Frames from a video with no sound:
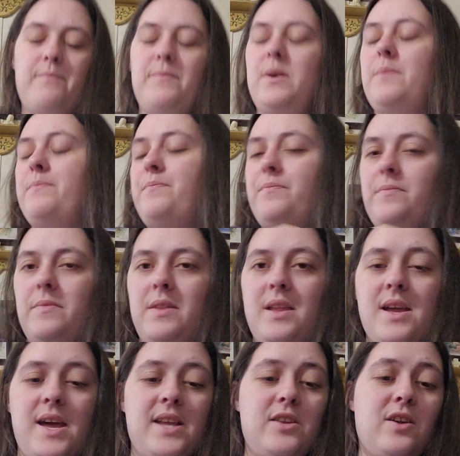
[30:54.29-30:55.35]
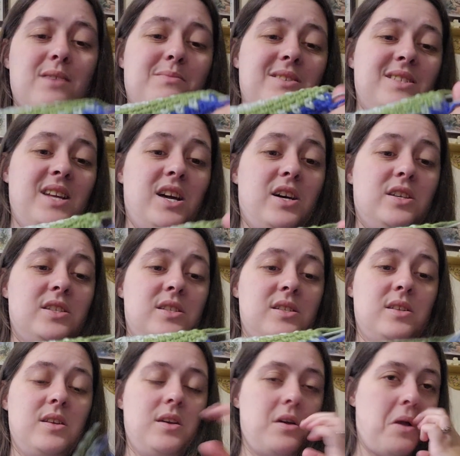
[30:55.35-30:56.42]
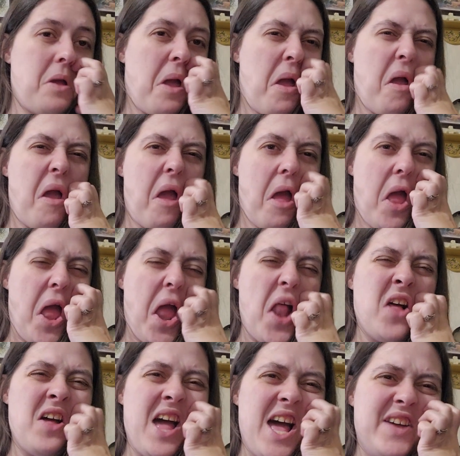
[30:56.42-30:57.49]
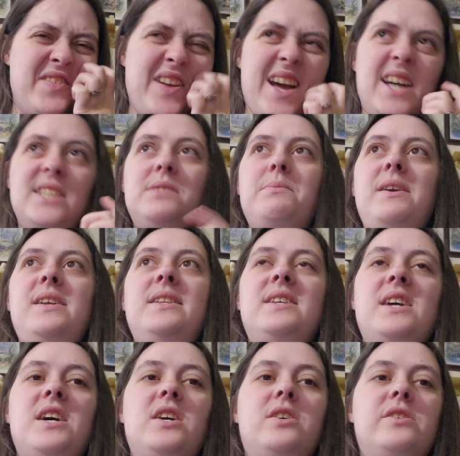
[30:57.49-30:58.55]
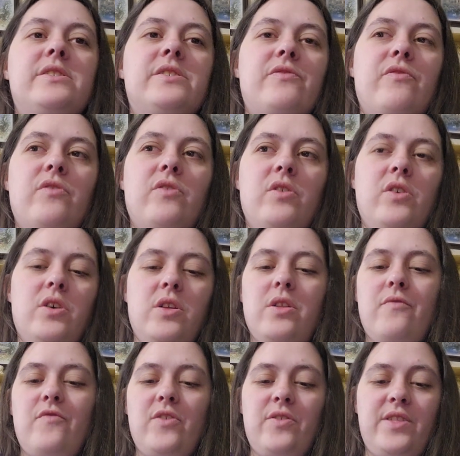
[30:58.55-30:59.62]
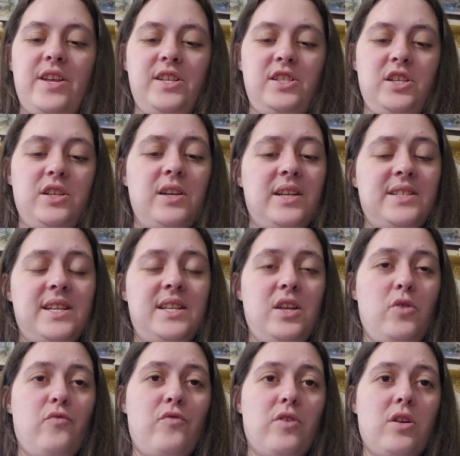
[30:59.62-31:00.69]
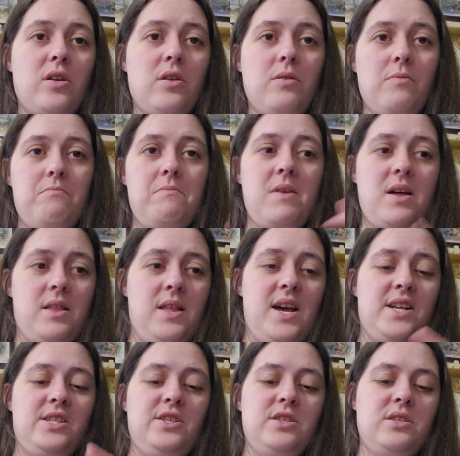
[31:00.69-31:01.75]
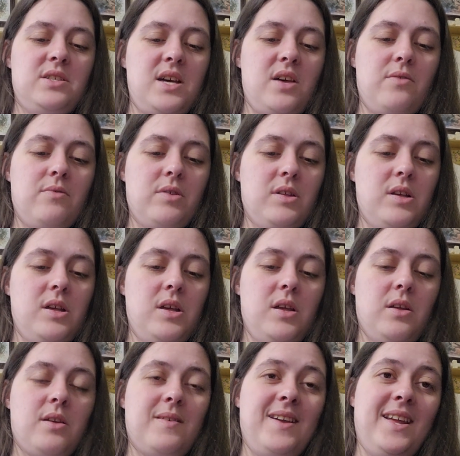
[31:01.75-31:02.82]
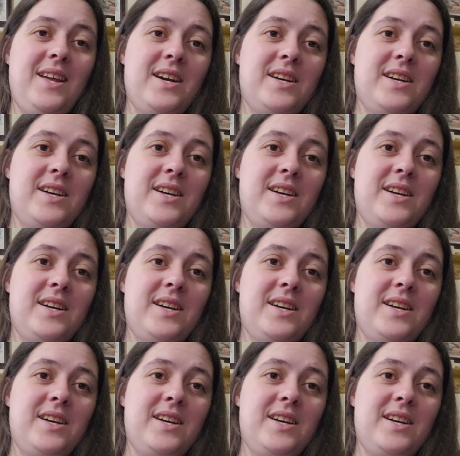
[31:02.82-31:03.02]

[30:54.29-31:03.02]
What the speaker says: But yeah, I took out my tails. I don't have as many tails for this year as I do for my last year's now, and